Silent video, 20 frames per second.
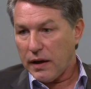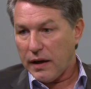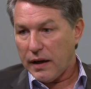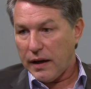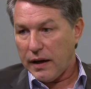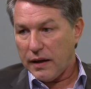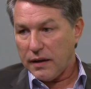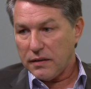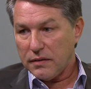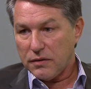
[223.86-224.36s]

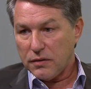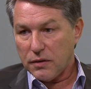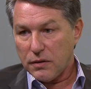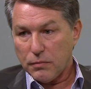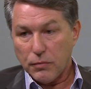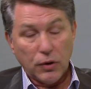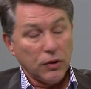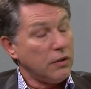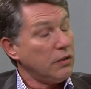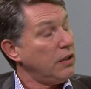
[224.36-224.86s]
And uh,
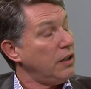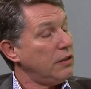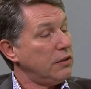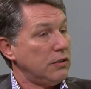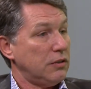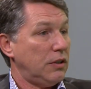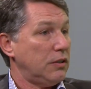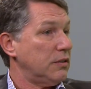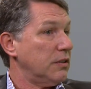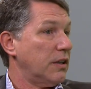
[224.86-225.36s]
Mother
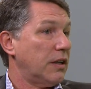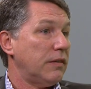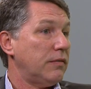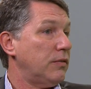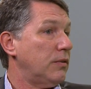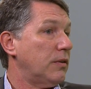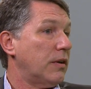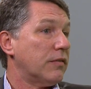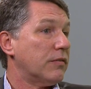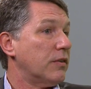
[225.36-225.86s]
Nature doesn't
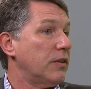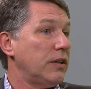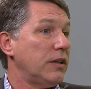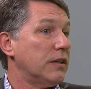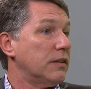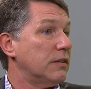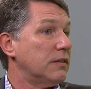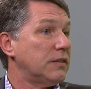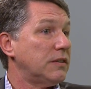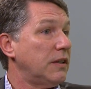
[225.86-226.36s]
give you every
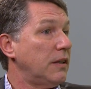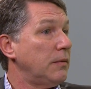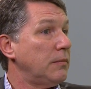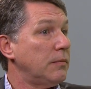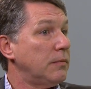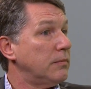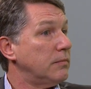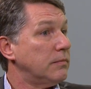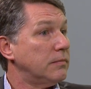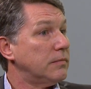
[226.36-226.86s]
year the
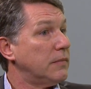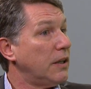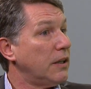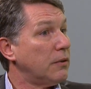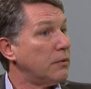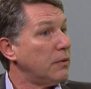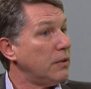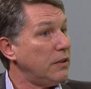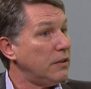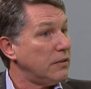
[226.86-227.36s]
same
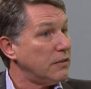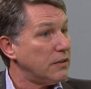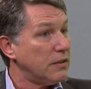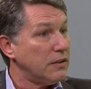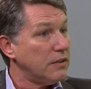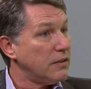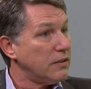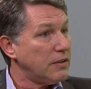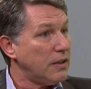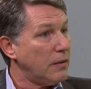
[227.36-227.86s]
ingredients
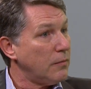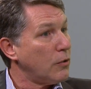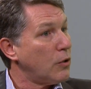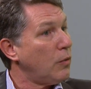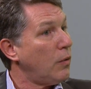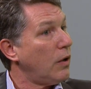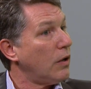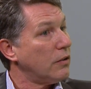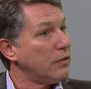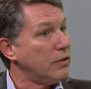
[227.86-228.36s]
in the same
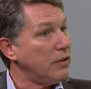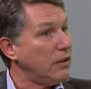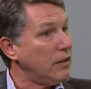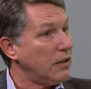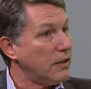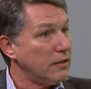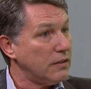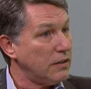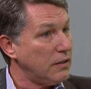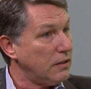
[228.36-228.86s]
quality
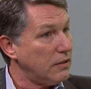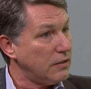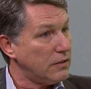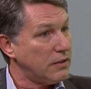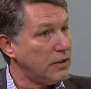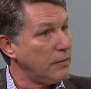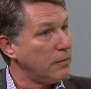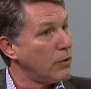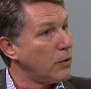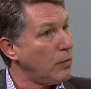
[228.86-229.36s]
and then in the
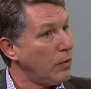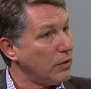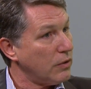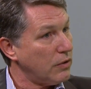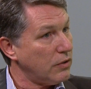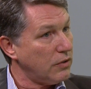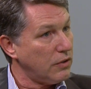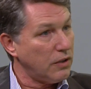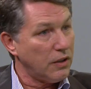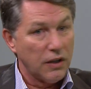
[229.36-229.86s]
same
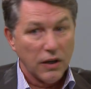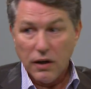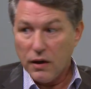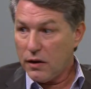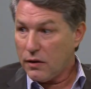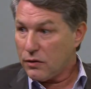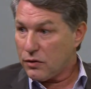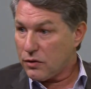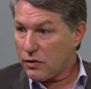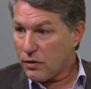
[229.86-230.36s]
quantity.
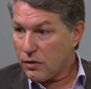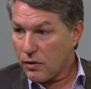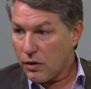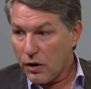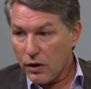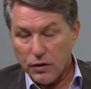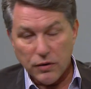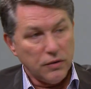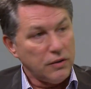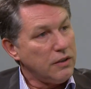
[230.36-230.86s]
So
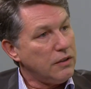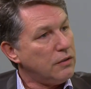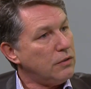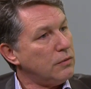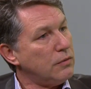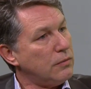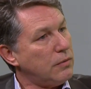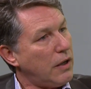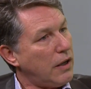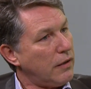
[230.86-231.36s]
you need
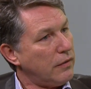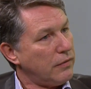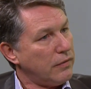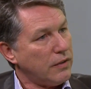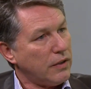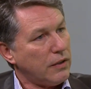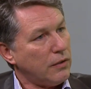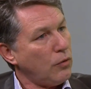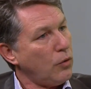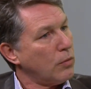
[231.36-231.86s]
to have
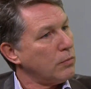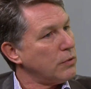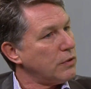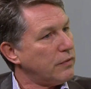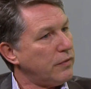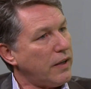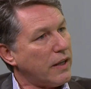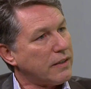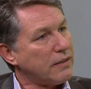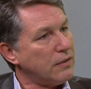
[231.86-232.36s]
enormous
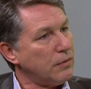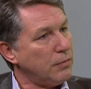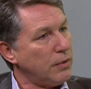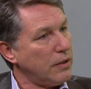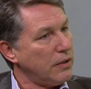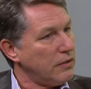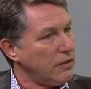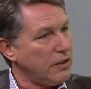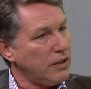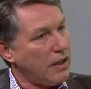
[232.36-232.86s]

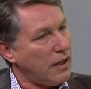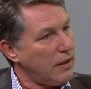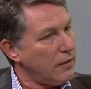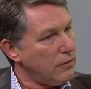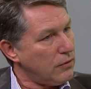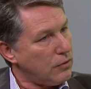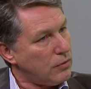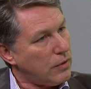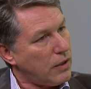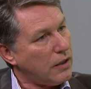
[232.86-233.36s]
flexibility
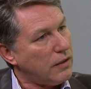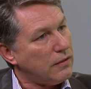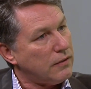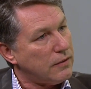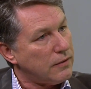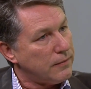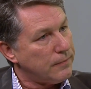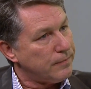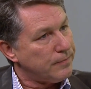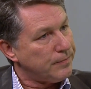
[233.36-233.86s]
end to
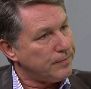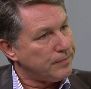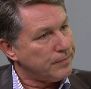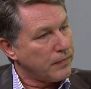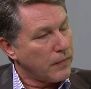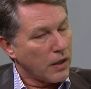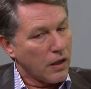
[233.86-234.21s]
end. Mm.